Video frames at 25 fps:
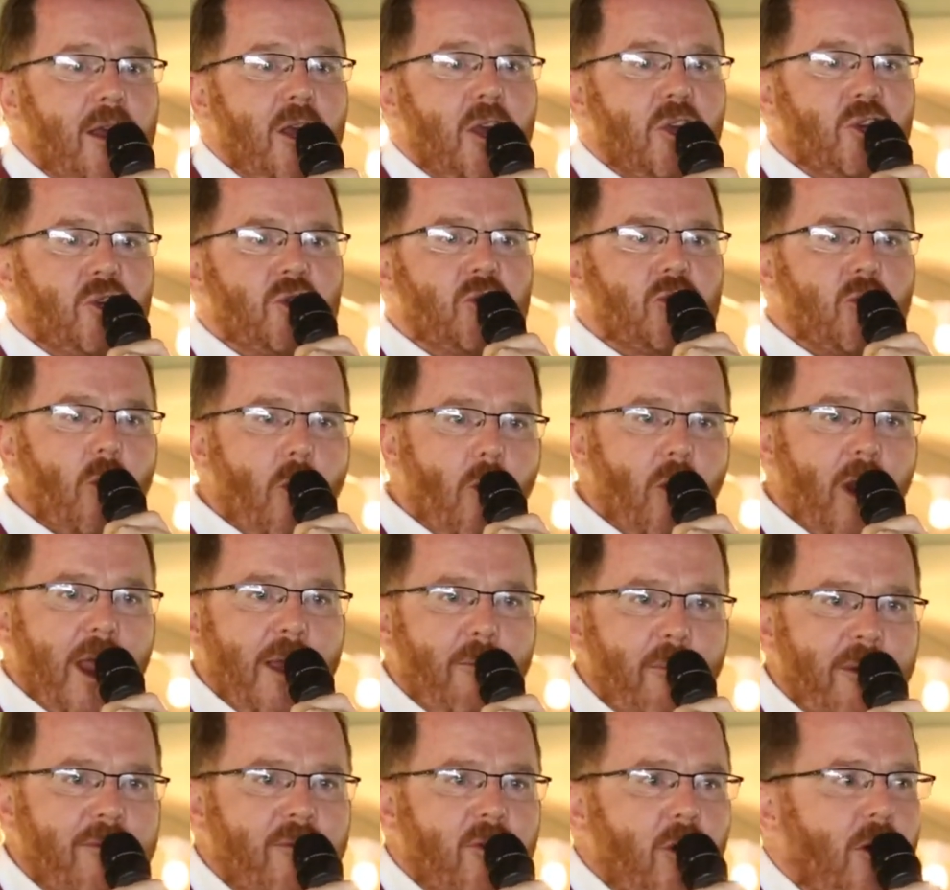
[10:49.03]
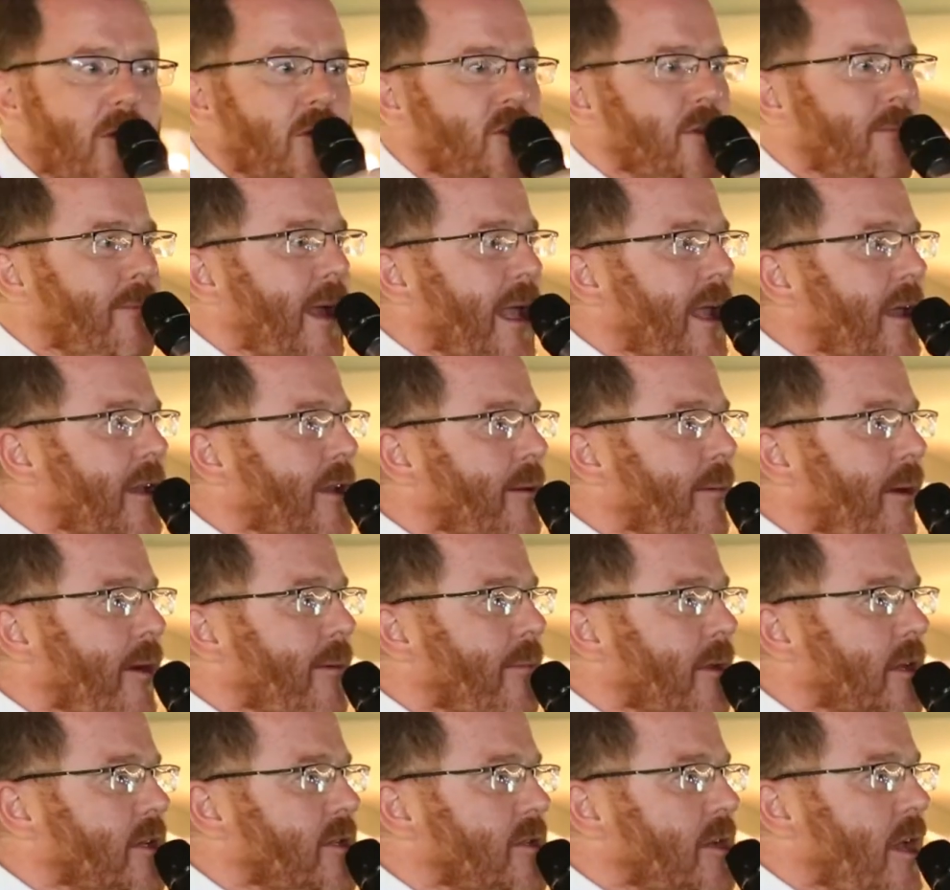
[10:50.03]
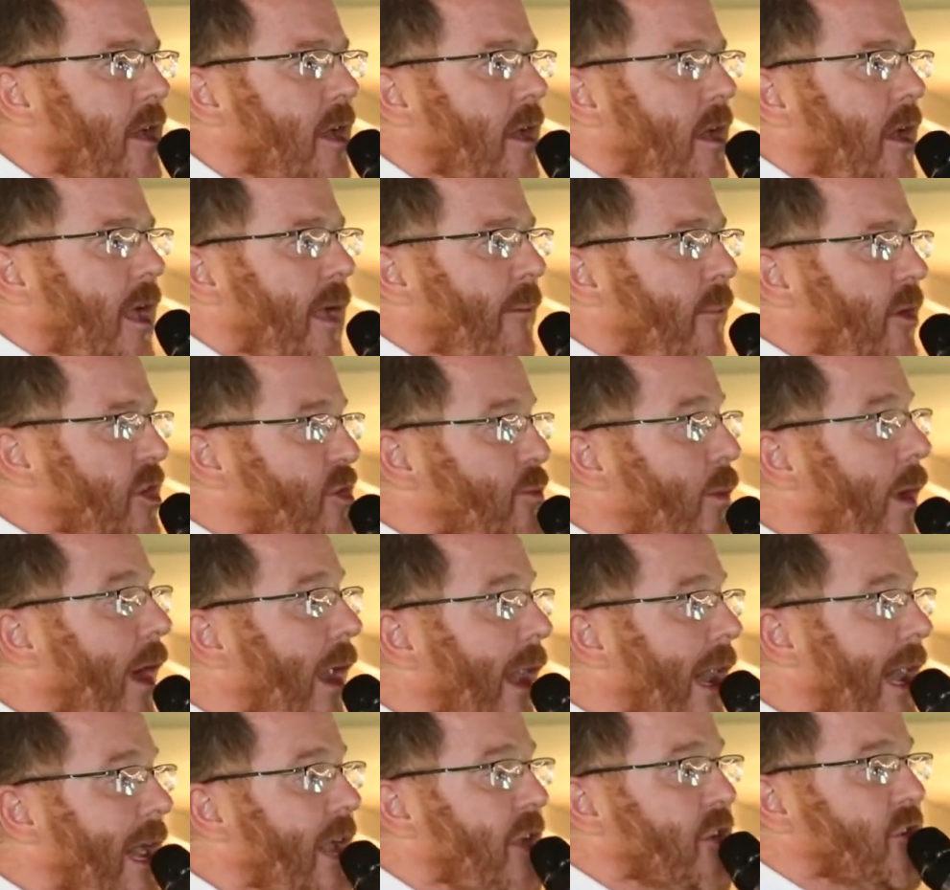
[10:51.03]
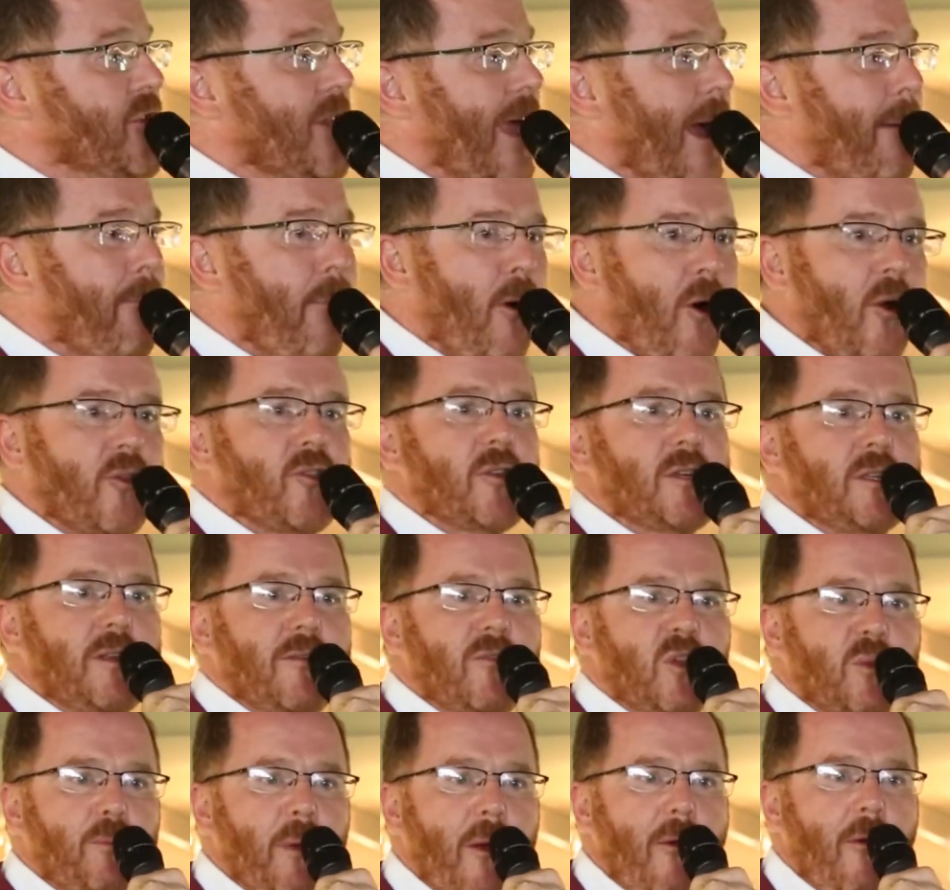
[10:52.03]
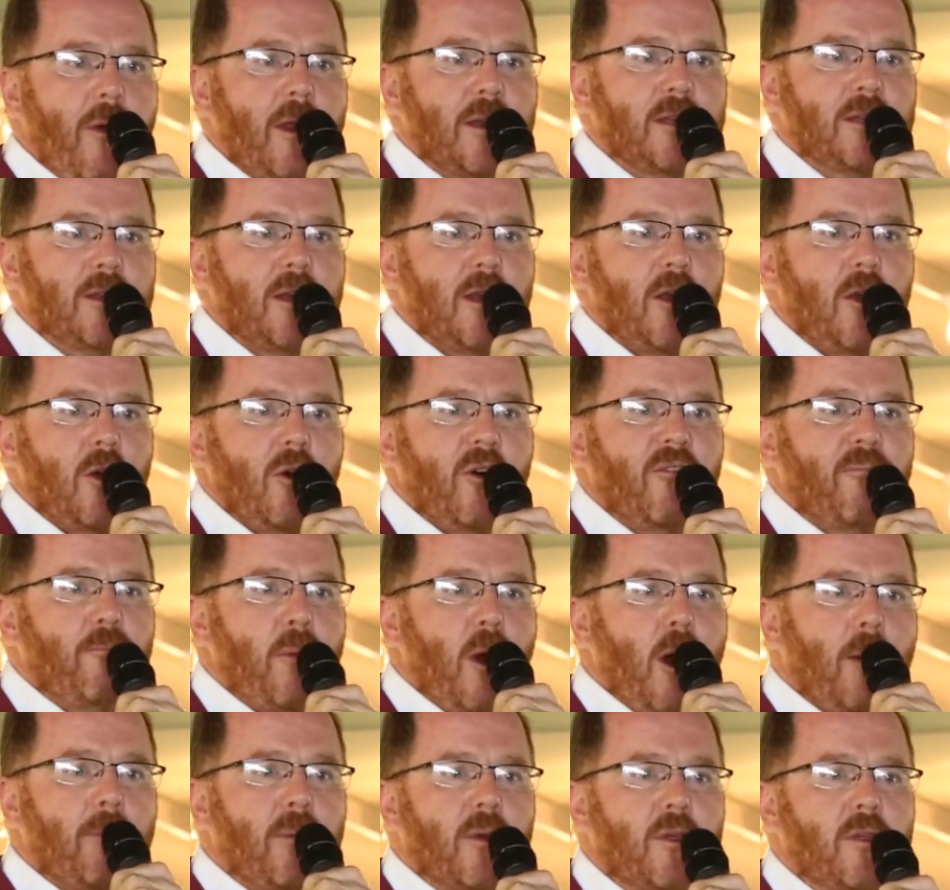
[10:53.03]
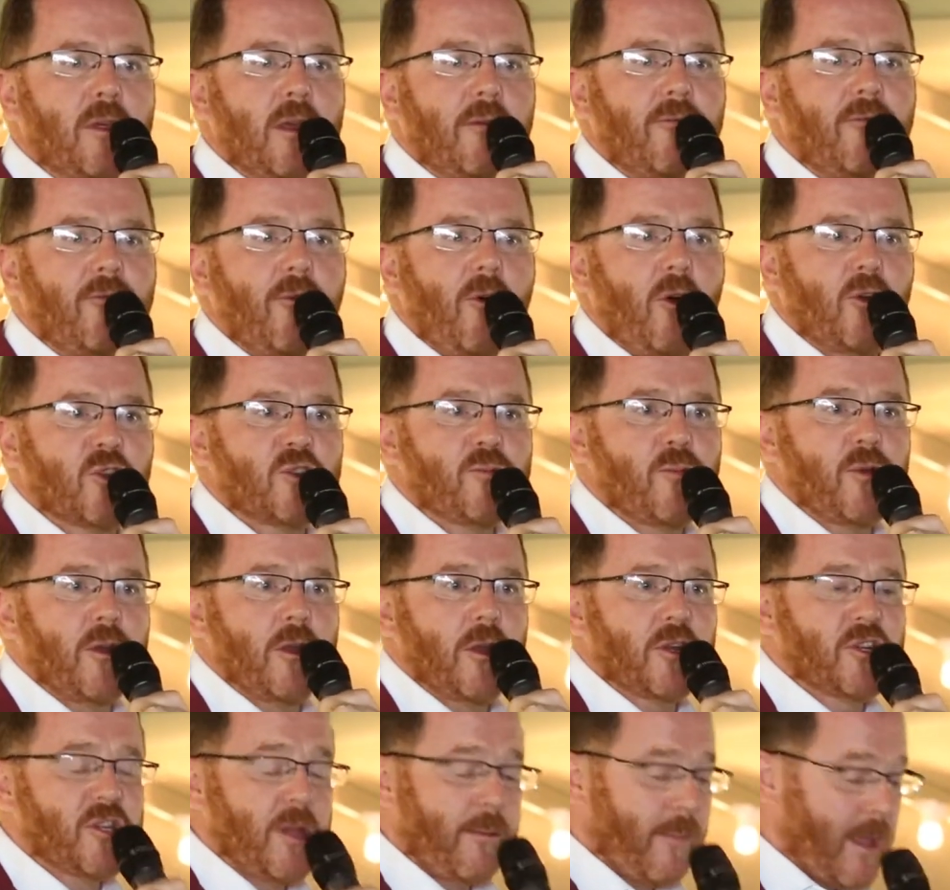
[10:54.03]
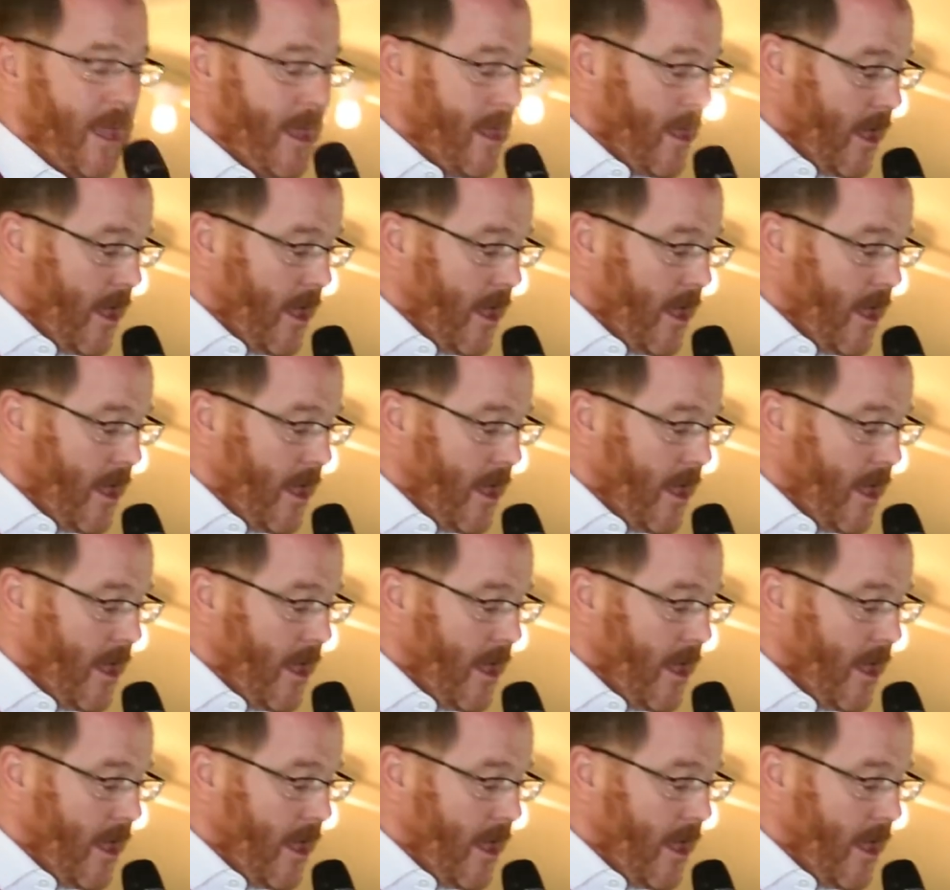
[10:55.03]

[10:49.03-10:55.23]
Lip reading: surely we've got to make it a moment in which we unleash that positive spirit of purposive entrepreneurship.